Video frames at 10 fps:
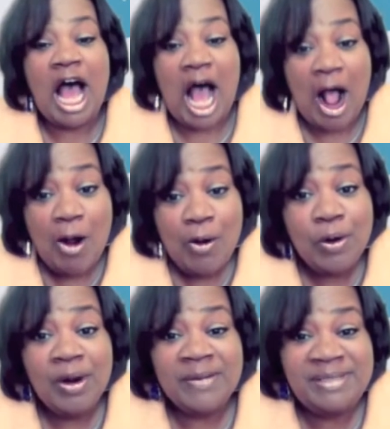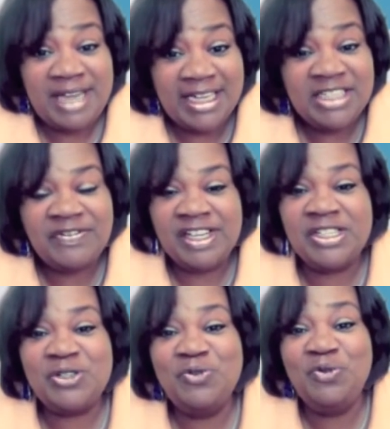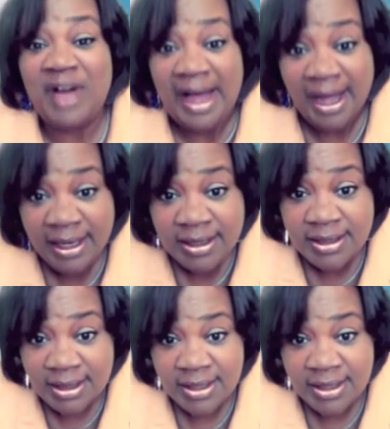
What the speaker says: our objective is to find